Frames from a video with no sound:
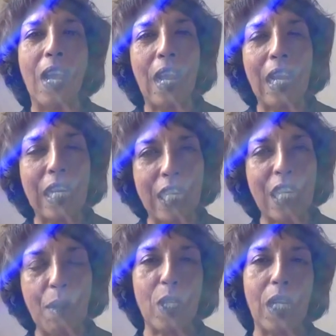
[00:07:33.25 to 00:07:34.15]

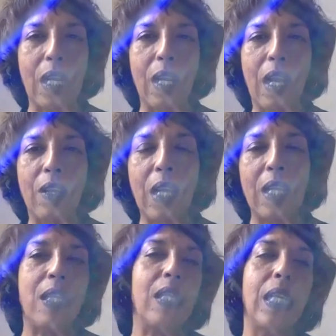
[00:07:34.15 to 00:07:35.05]
accepting
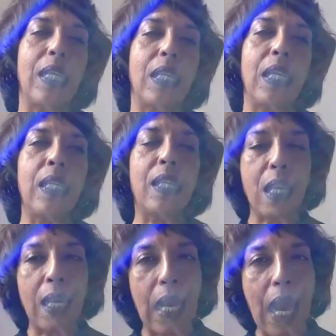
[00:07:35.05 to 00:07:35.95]
that this exists
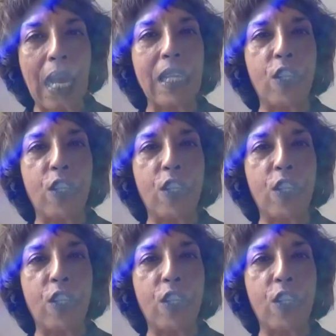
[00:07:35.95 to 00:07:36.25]
and it has